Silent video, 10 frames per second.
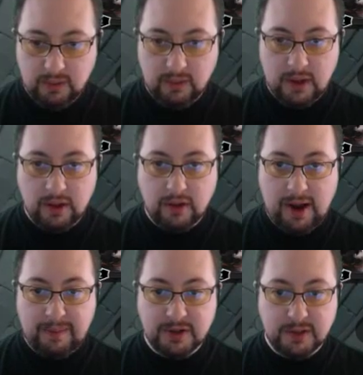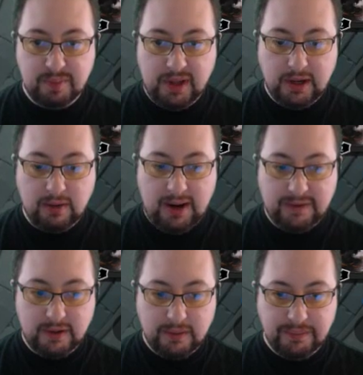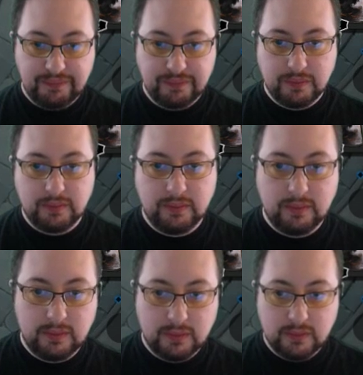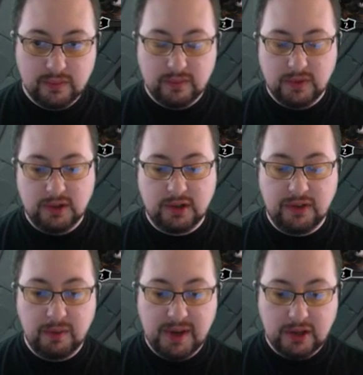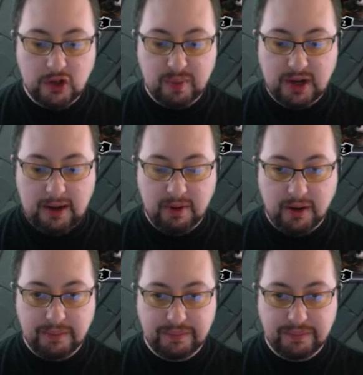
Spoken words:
The only other option is Plaguecrafter. So I think we get Chupacabra.